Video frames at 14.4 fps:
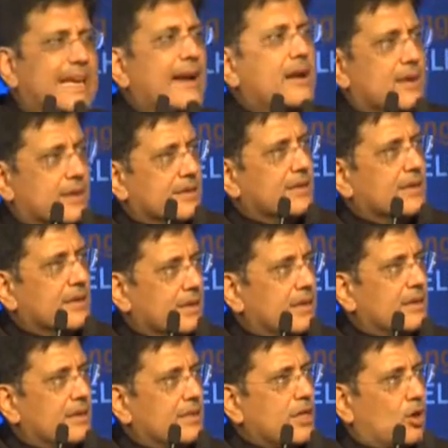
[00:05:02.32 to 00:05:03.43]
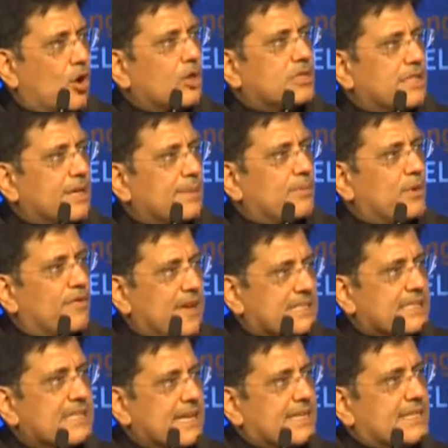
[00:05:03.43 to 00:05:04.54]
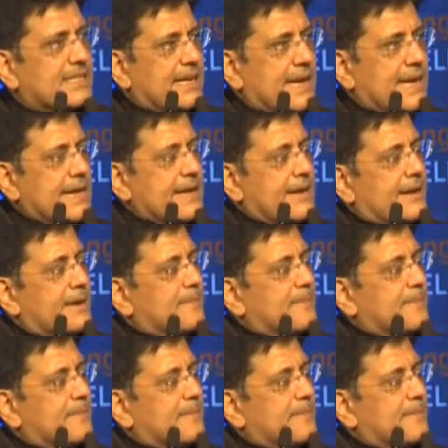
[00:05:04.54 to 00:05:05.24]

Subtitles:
killed the concept of SEZs in India.